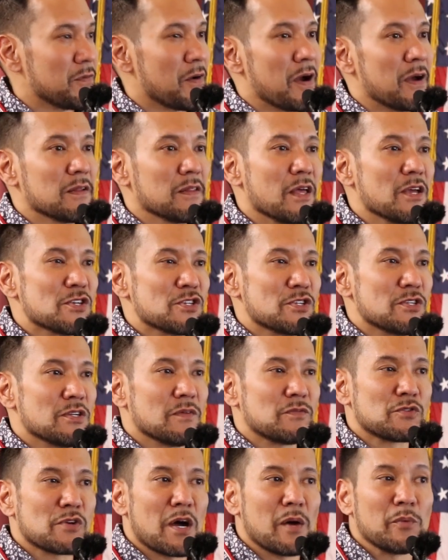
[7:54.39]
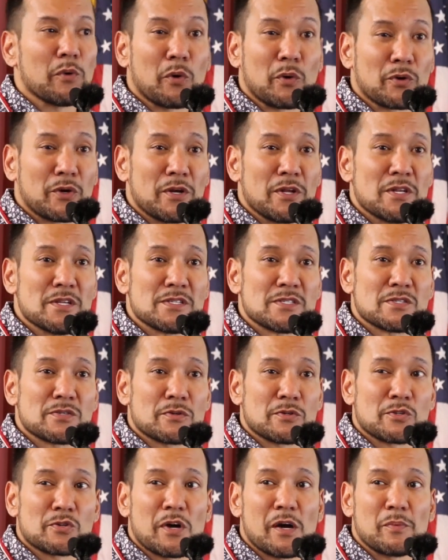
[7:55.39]
violation of tribal ordinance
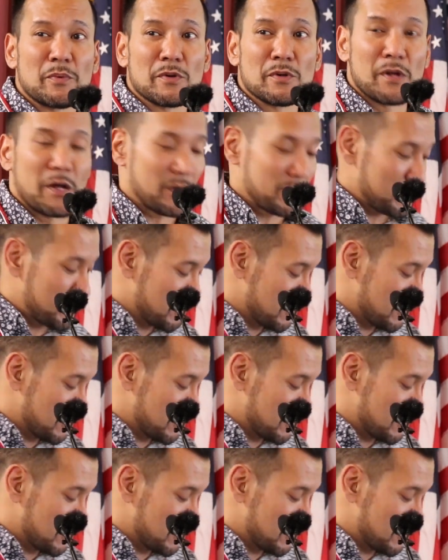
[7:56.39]
or tribal law.